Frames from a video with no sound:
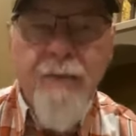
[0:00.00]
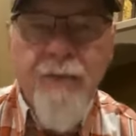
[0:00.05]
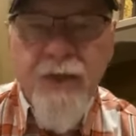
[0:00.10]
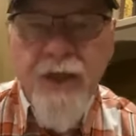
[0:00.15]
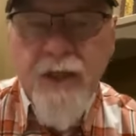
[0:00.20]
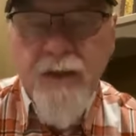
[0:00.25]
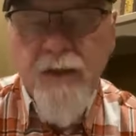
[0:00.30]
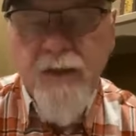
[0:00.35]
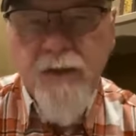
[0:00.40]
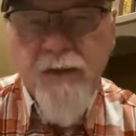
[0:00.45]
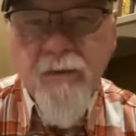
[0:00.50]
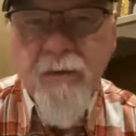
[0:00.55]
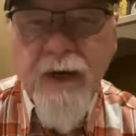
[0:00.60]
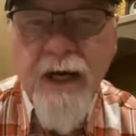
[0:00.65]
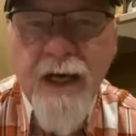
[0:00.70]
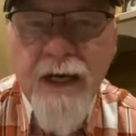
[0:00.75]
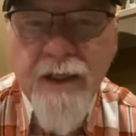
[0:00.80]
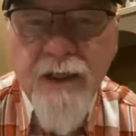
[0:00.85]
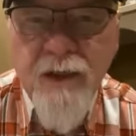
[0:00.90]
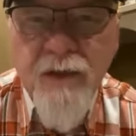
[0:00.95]
opinions and
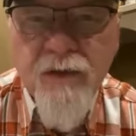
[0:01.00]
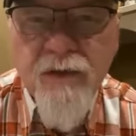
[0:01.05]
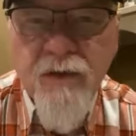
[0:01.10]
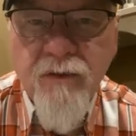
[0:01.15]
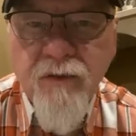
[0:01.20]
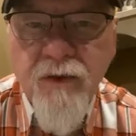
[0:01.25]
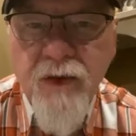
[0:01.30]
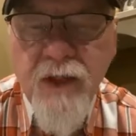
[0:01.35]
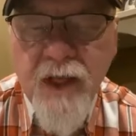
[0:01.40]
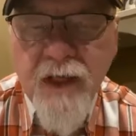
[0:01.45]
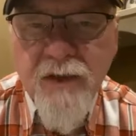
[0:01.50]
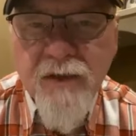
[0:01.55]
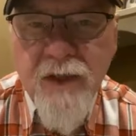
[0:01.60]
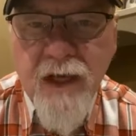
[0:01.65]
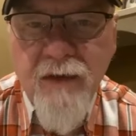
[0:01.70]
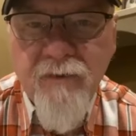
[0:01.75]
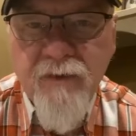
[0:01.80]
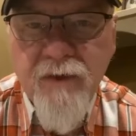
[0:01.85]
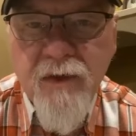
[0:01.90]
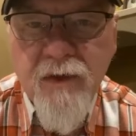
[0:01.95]
my ideas of the things
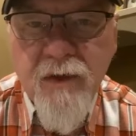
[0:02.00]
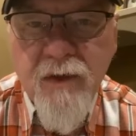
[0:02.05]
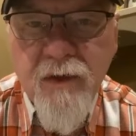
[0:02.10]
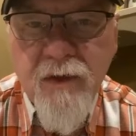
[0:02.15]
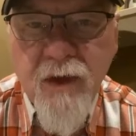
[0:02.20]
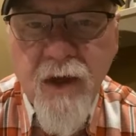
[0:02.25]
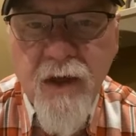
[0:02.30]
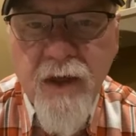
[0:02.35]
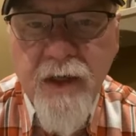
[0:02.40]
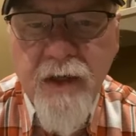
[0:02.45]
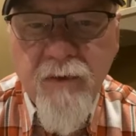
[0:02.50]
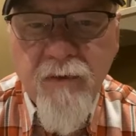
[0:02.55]
I've done